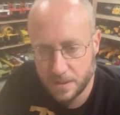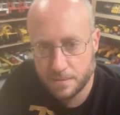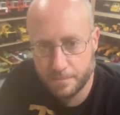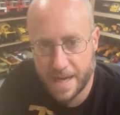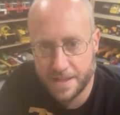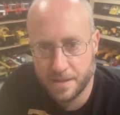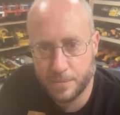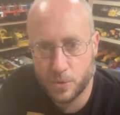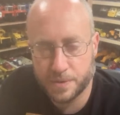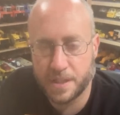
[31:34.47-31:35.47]
buy them
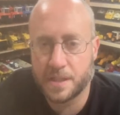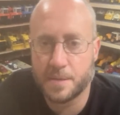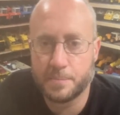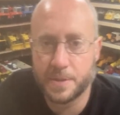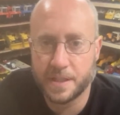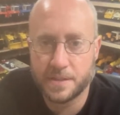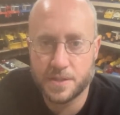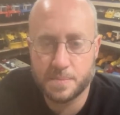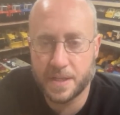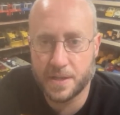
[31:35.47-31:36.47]
only complete,
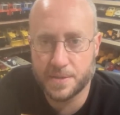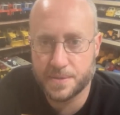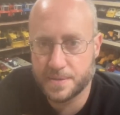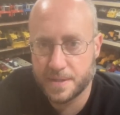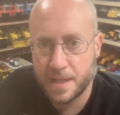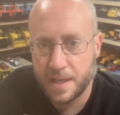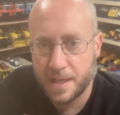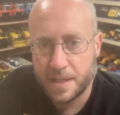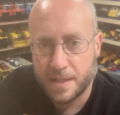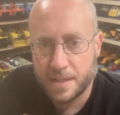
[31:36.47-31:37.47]
just because
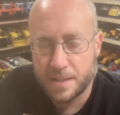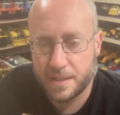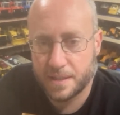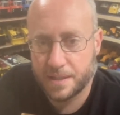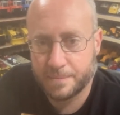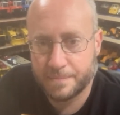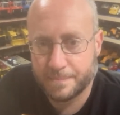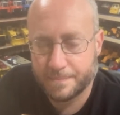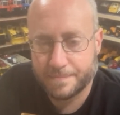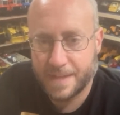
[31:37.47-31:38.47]

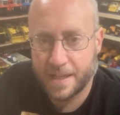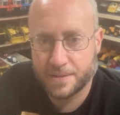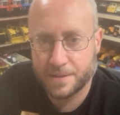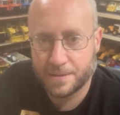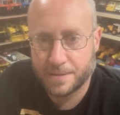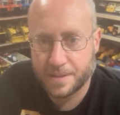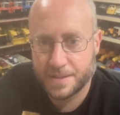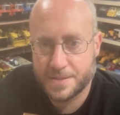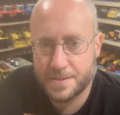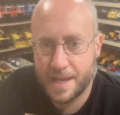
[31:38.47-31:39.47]
I don't know,
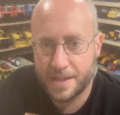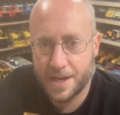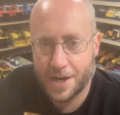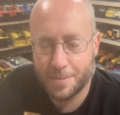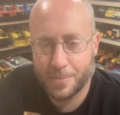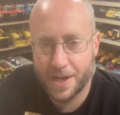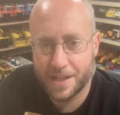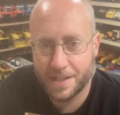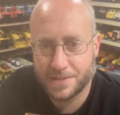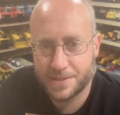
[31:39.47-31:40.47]
it's kind of
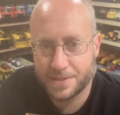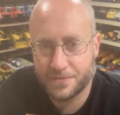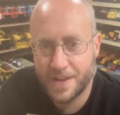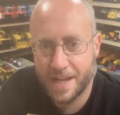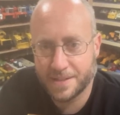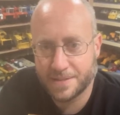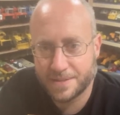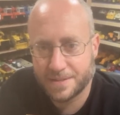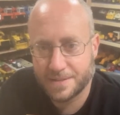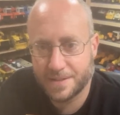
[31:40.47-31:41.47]
heartbreaking
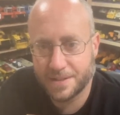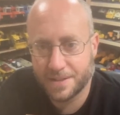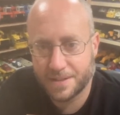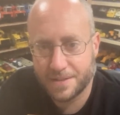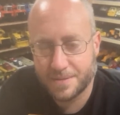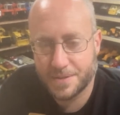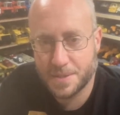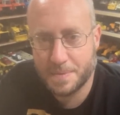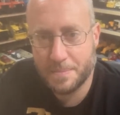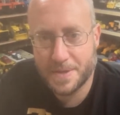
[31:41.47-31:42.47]
to
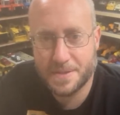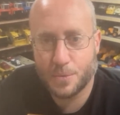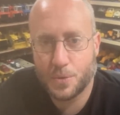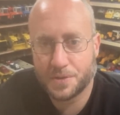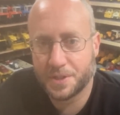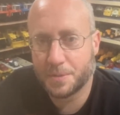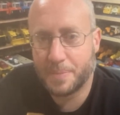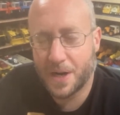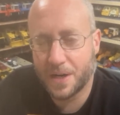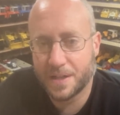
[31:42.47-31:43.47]
just be missing one little
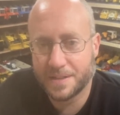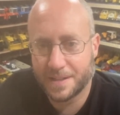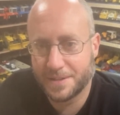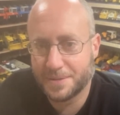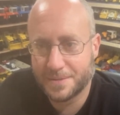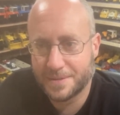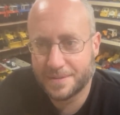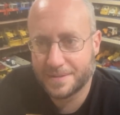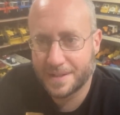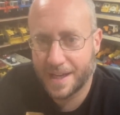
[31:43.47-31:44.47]
part, and
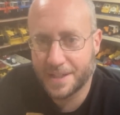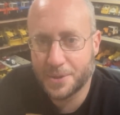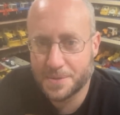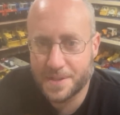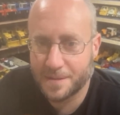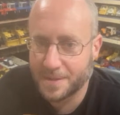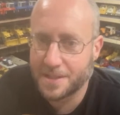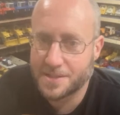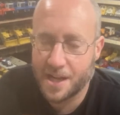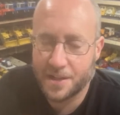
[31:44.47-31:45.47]
then I know it's going to be
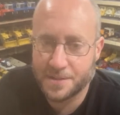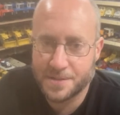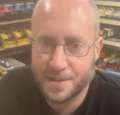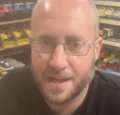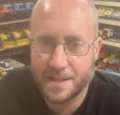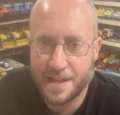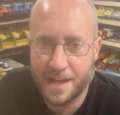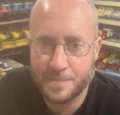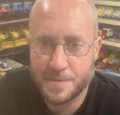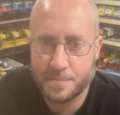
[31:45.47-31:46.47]
a challenge a lot of
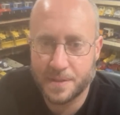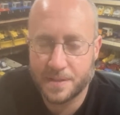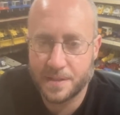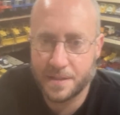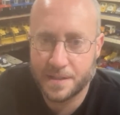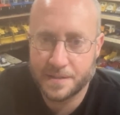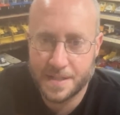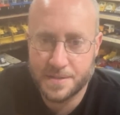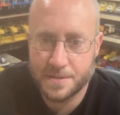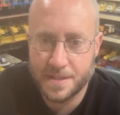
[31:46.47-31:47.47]
times, but
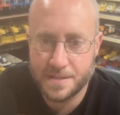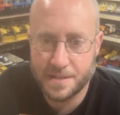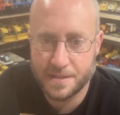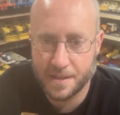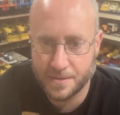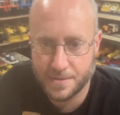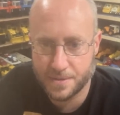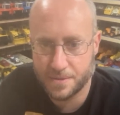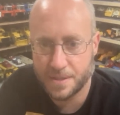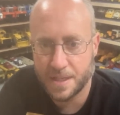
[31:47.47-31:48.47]
unless they're easy things,
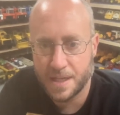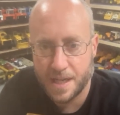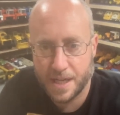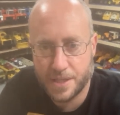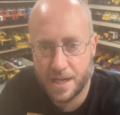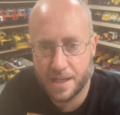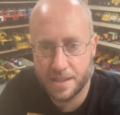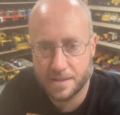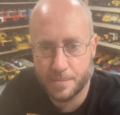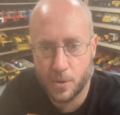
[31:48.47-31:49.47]
so I try to
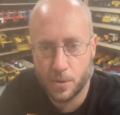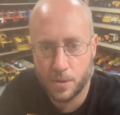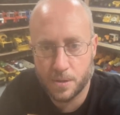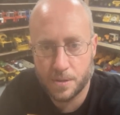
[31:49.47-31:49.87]
get them whole.